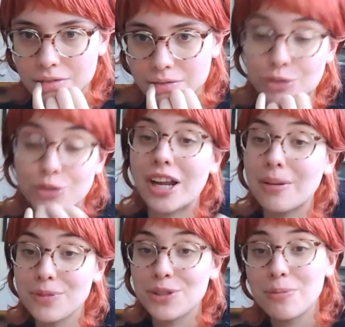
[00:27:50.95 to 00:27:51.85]

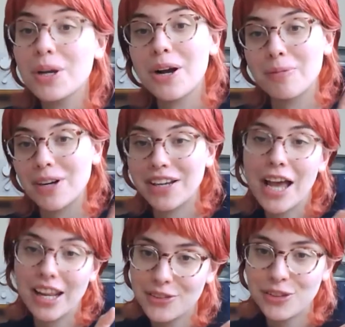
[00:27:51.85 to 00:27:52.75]
dreams to become a
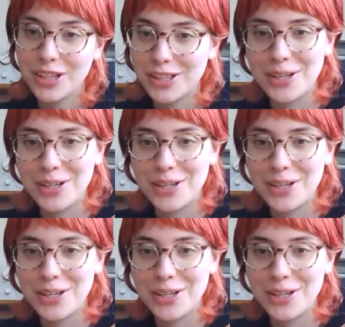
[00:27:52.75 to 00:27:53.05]
reality,